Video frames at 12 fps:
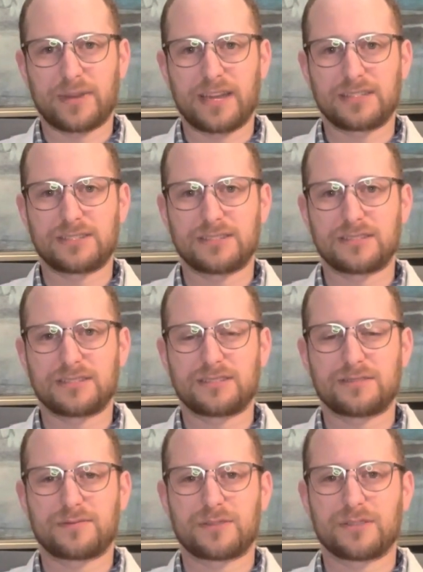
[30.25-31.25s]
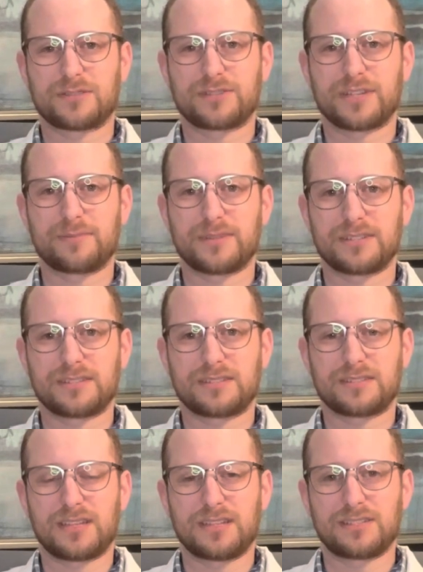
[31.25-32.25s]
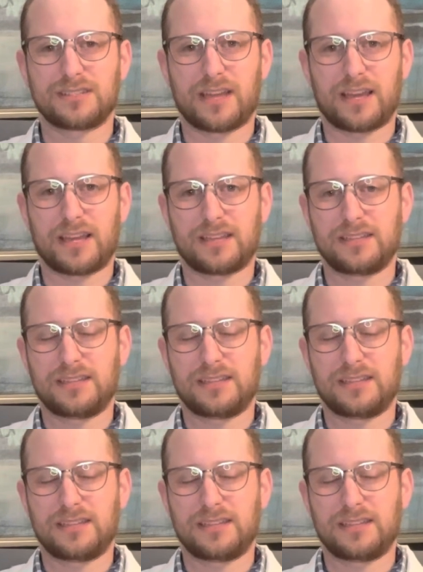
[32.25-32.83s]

patients for their treatments each day.